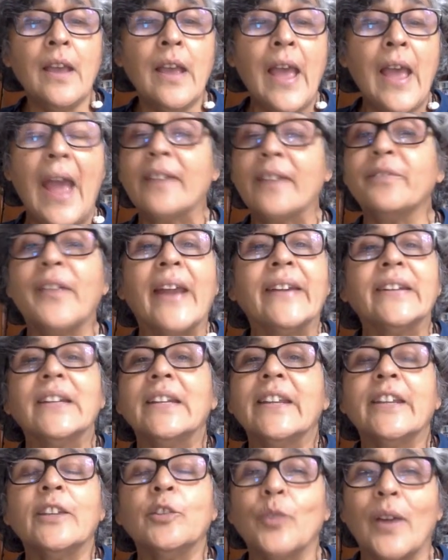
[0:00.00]
And
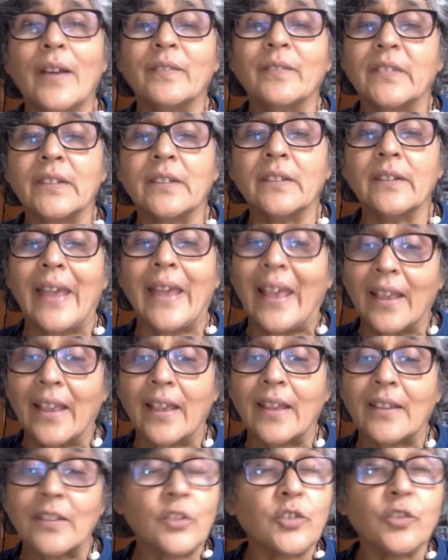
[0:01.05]
finally, you have the
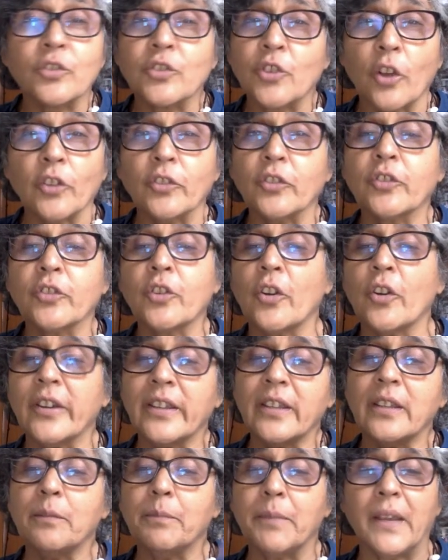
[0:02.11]
short
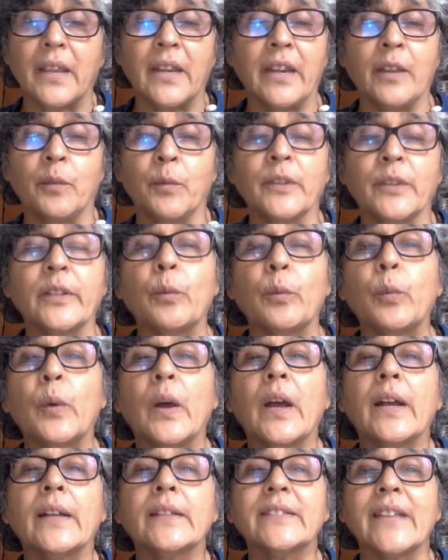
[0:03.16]
story beginning with the
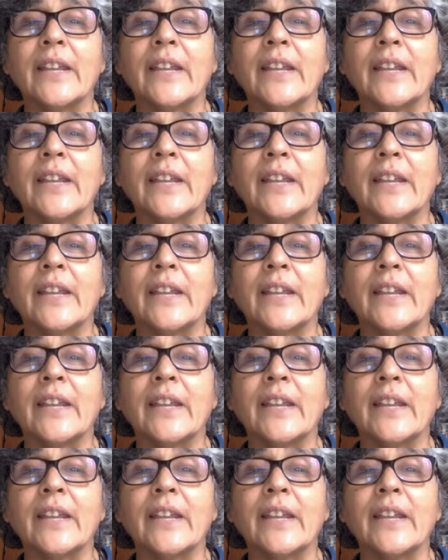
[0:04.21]
words,